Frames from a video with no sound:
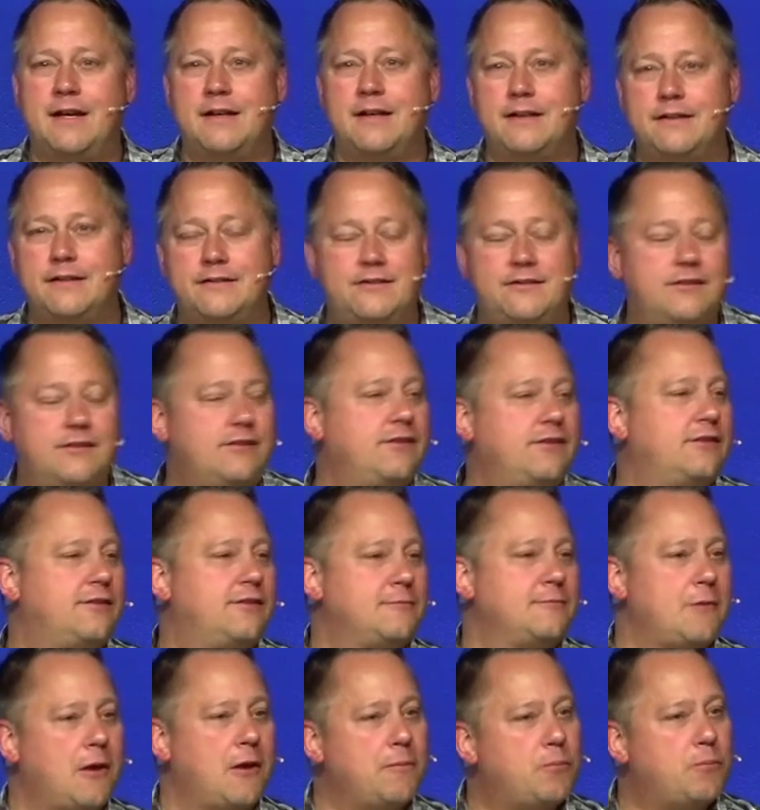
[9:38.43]
It's just a
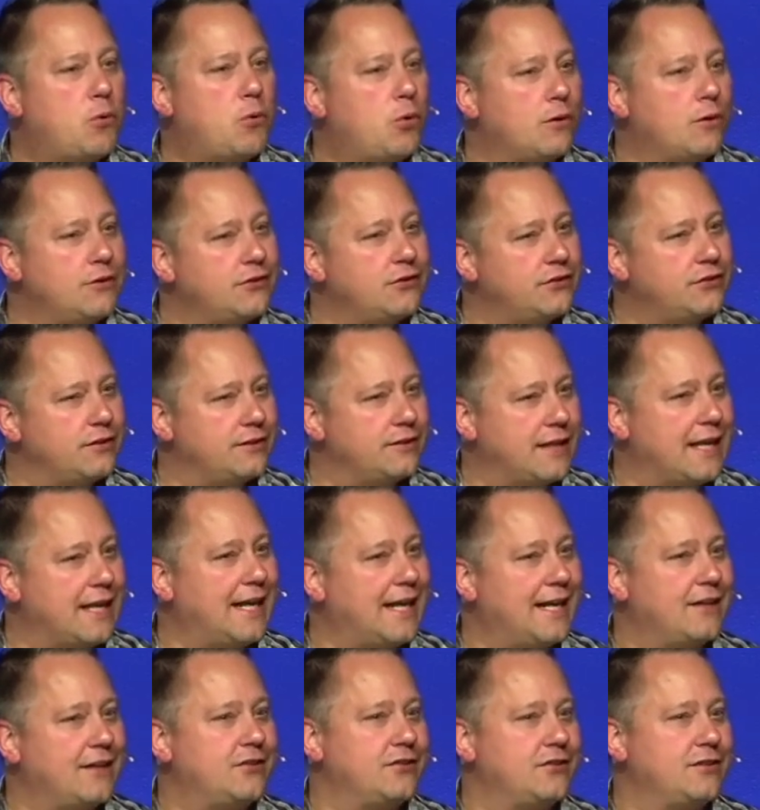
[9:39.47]
small portion that
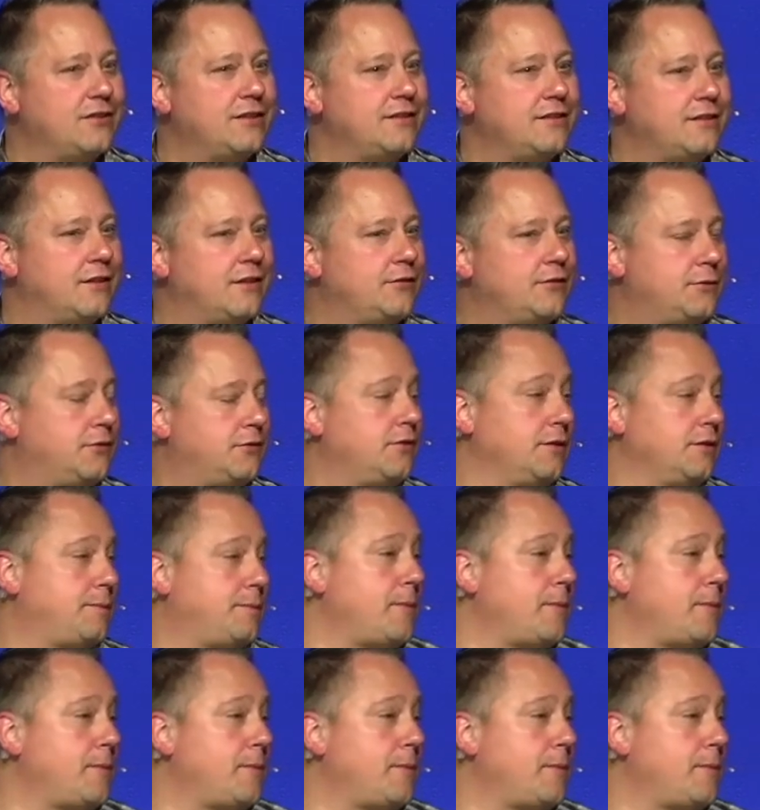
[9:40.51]
actually does return.